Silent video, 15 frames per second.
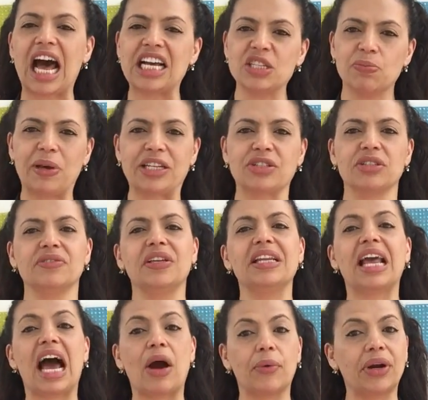aspects in
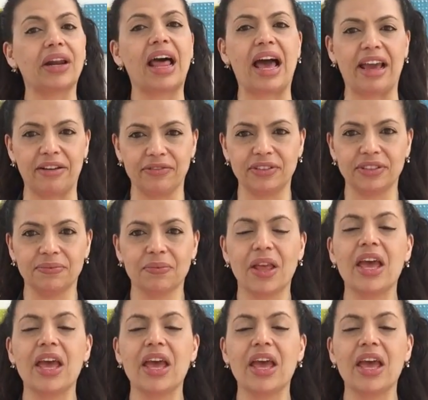our lives.